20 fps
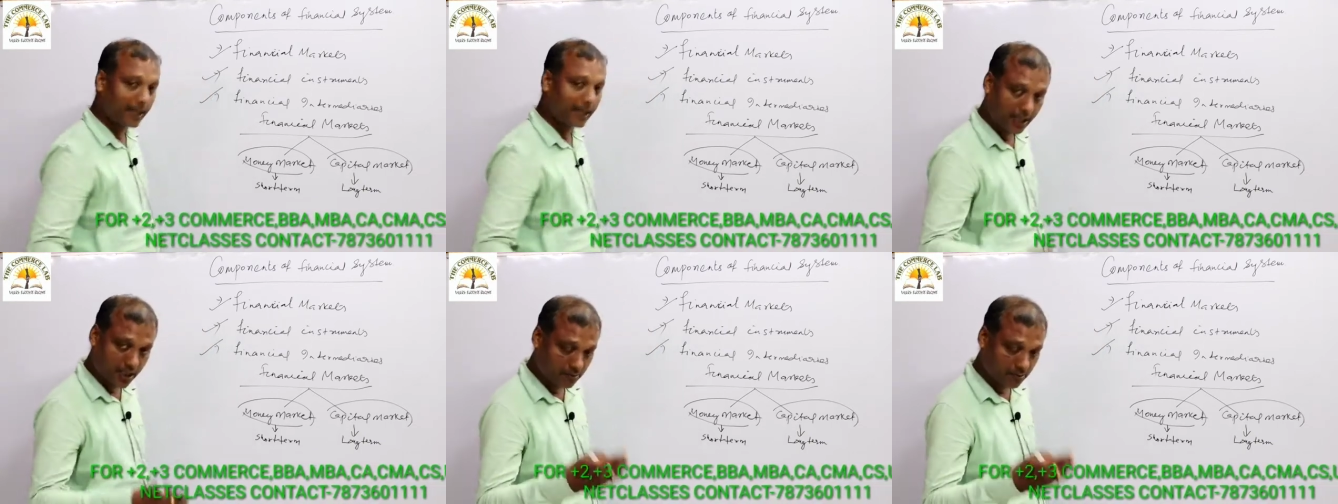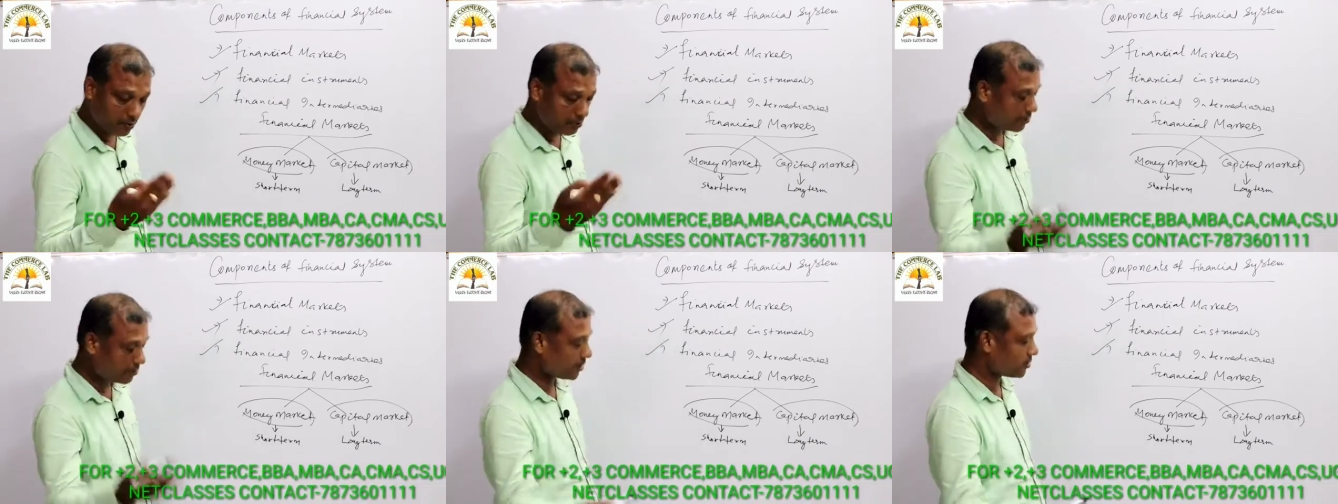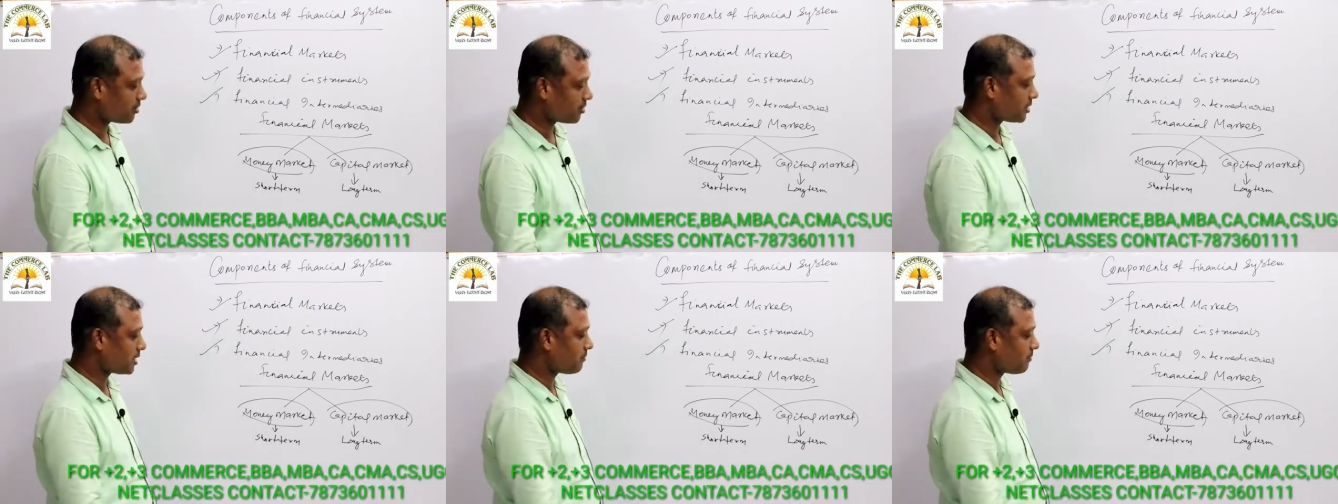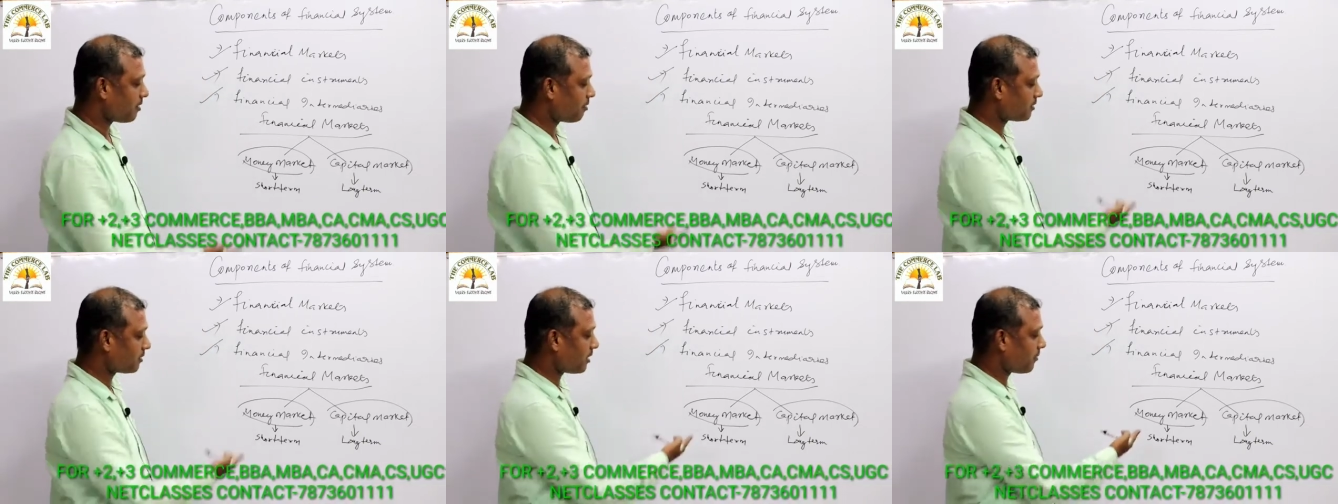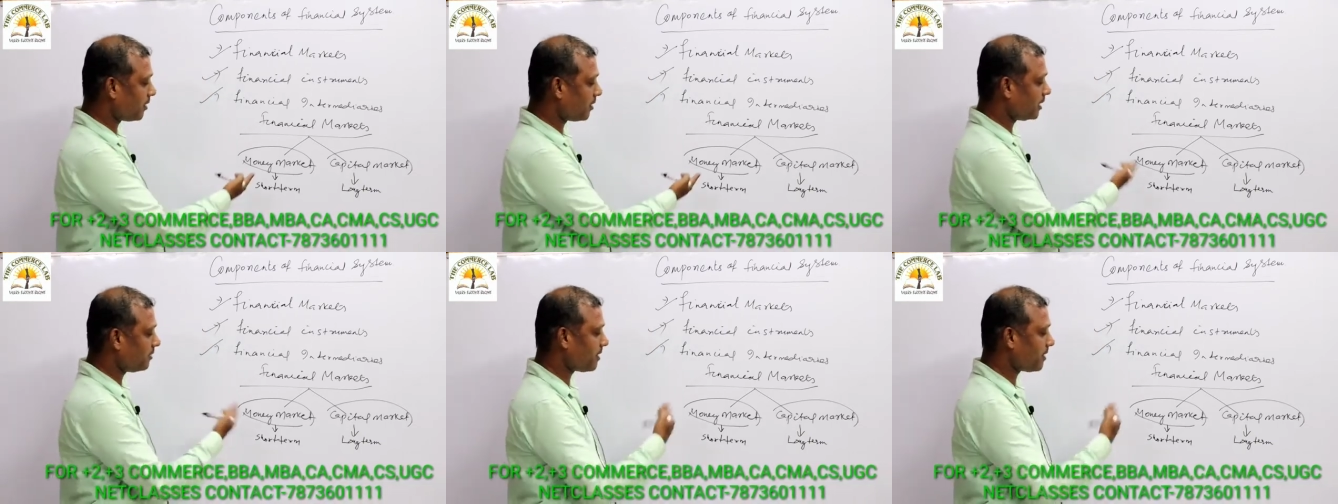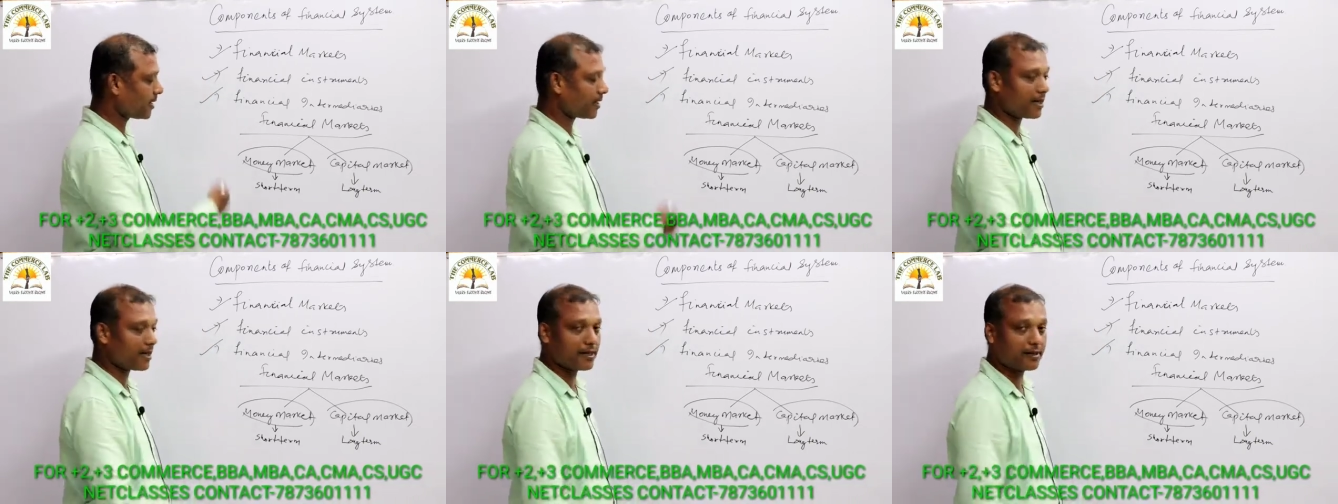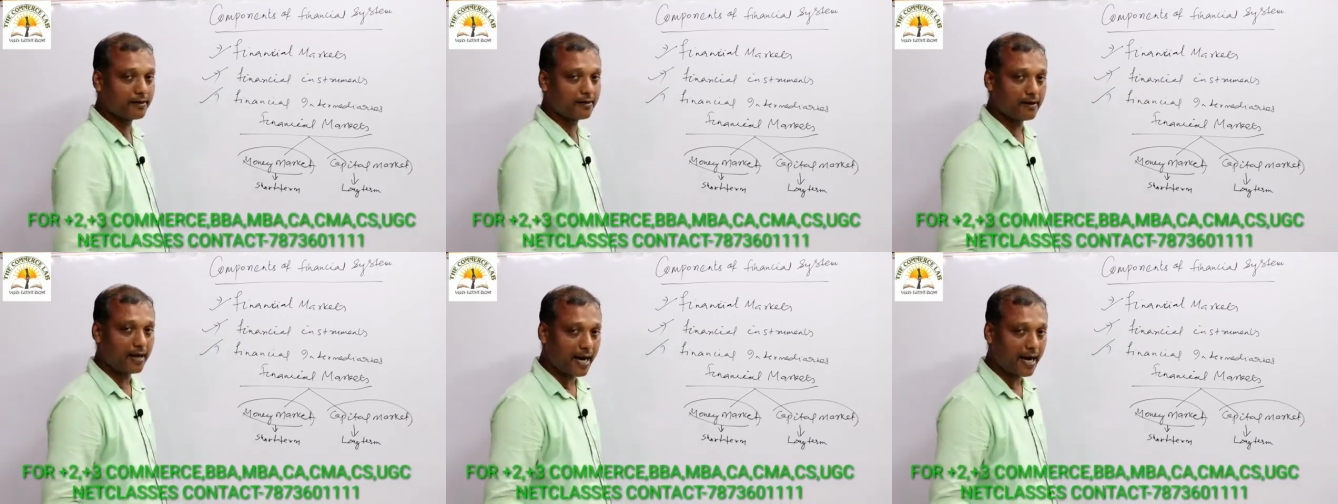Let us move to discuss about the money market.